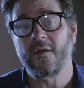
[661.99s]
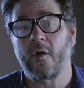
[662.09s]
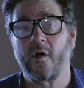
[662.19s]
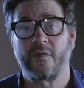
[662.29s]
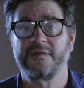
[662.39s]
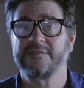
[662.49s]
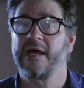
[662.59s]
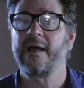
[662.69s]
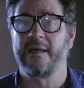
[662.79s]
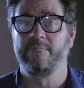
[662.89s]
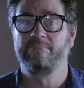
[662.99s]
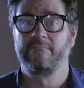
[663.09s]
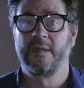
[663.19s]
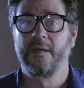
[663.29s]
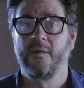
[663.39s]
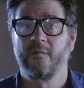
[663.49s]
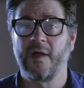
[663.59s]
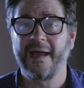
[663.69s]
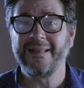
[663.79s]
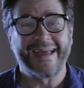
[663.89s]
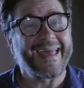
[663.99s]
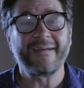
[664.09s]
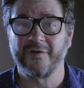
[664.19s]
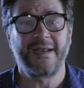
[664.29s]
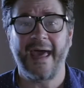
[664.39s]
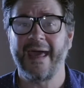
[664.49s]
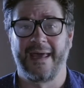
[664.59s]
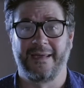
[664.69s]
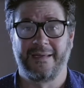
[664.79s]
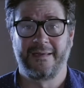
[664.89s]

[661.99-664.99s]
all the time, right? Like every day.